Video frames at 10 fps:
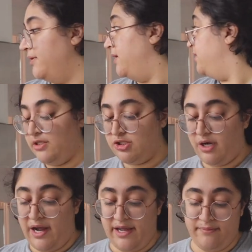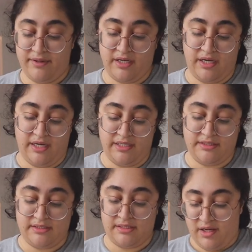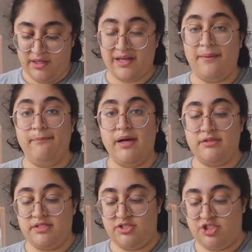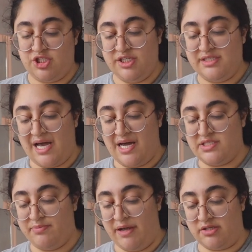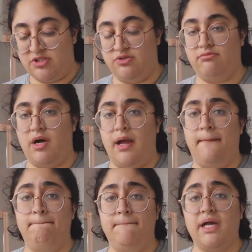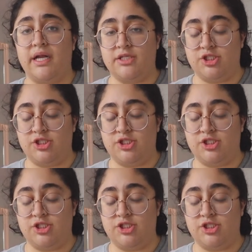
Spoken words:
but we're gonna try it because I want like a melted cheese aspect to my bagel and